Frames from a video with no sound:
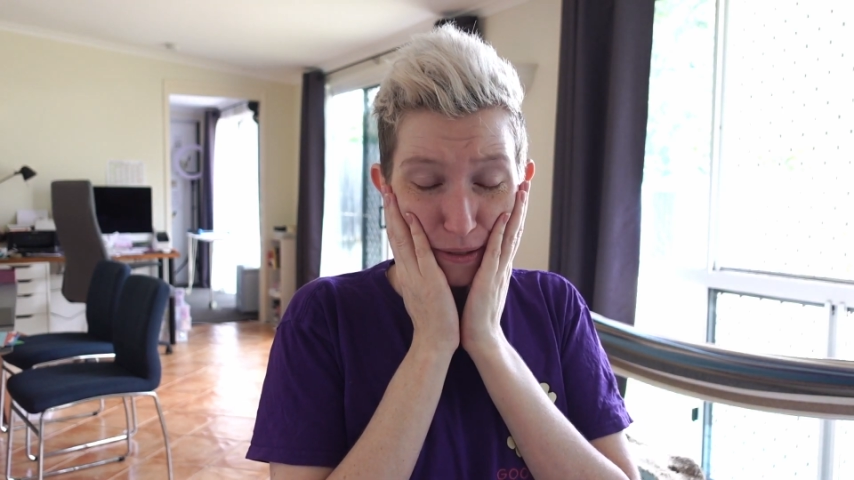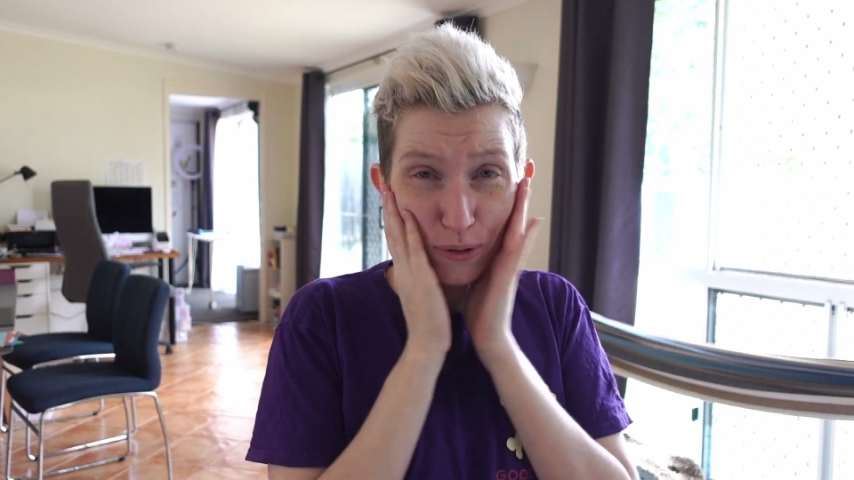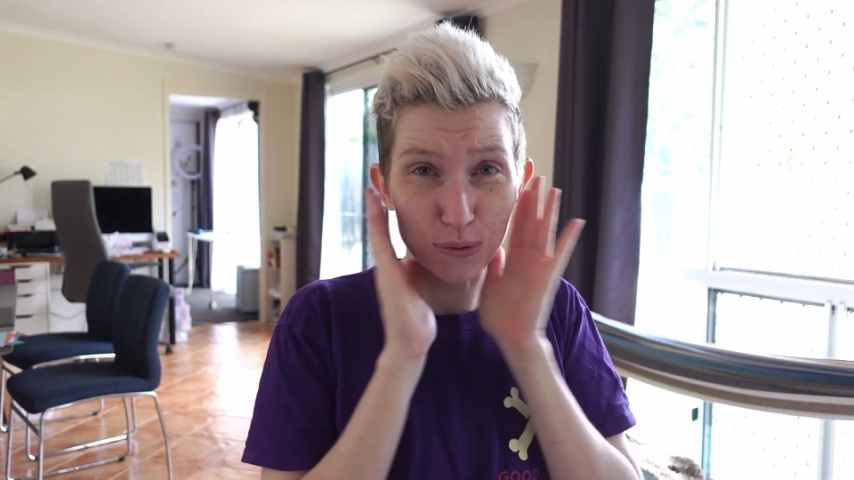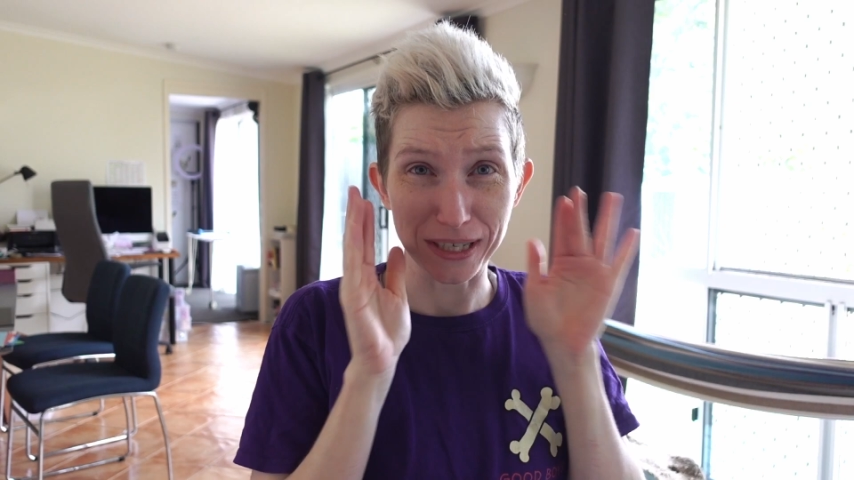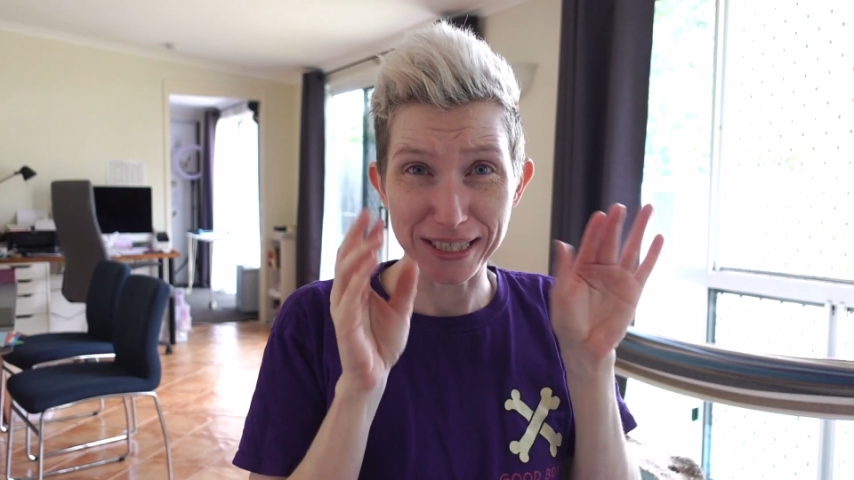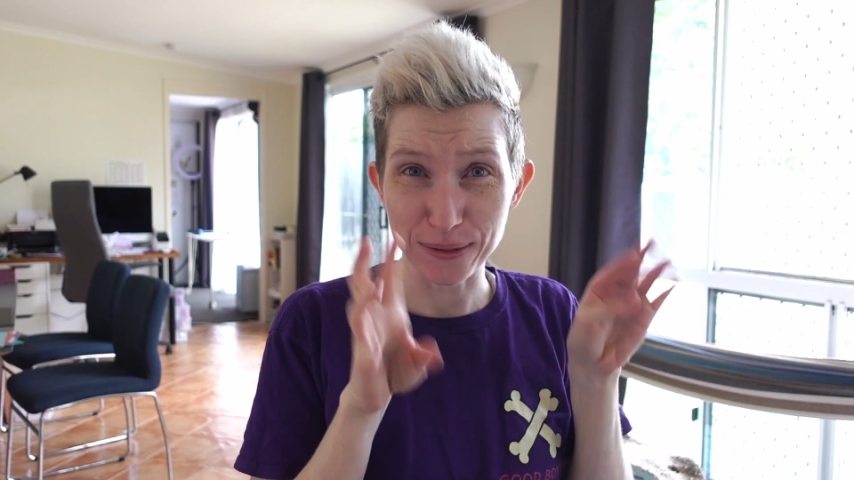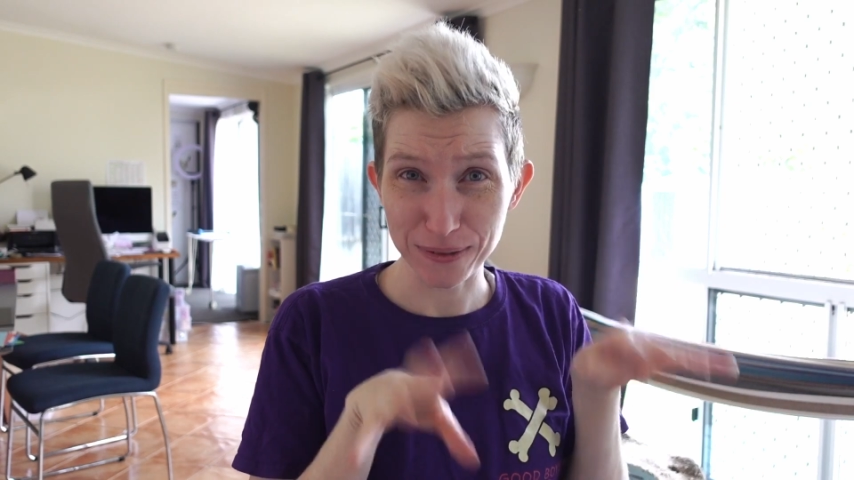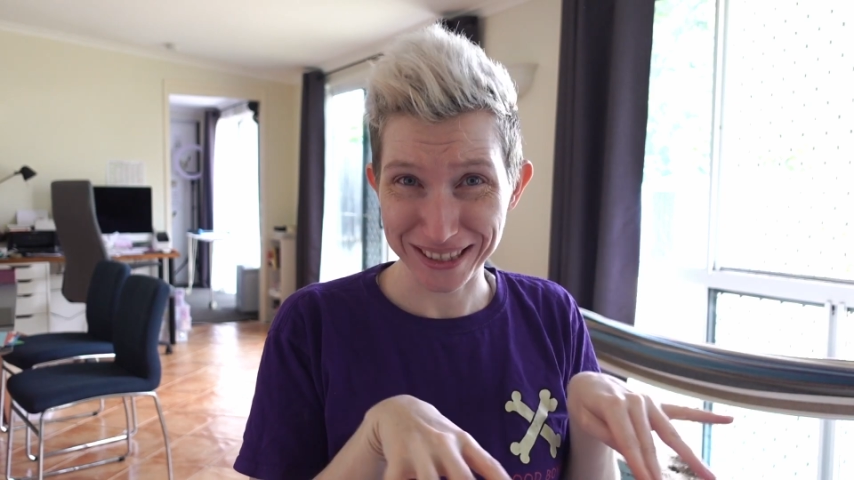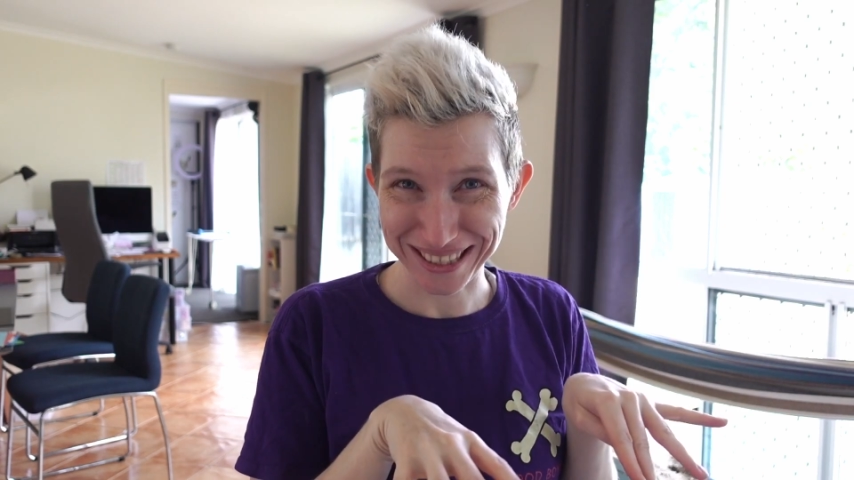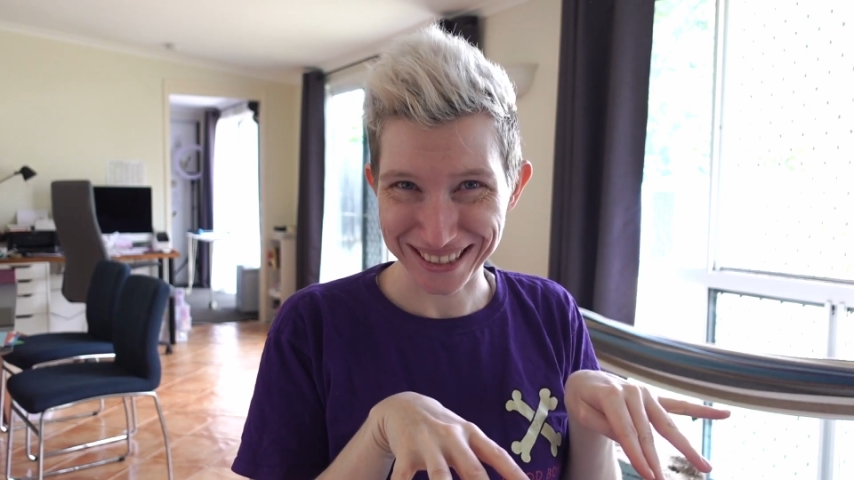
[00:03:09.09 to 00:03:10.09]
do want to deal
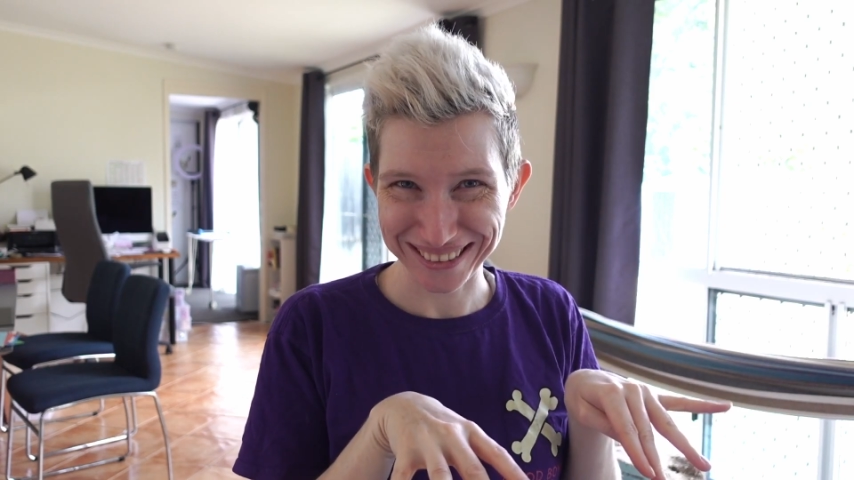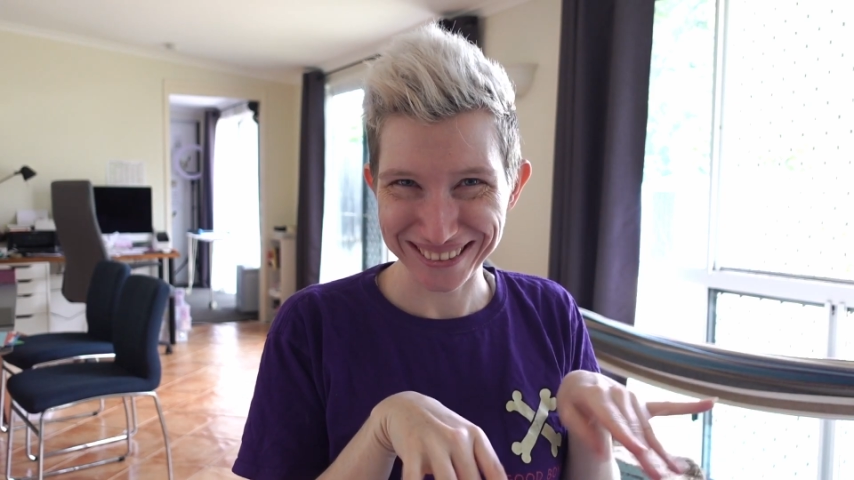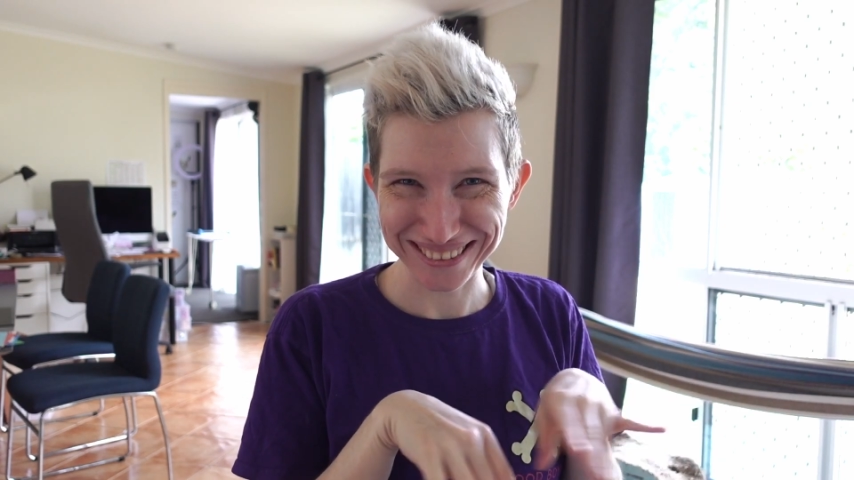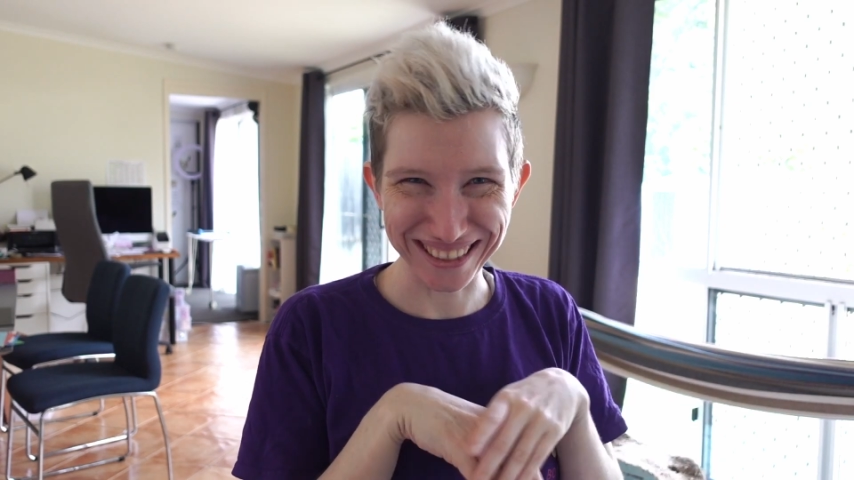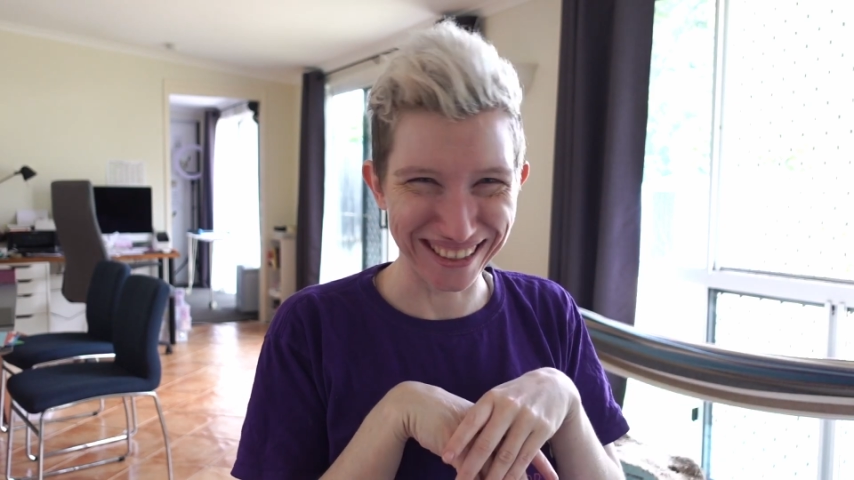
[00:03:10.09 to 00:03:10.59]
with this.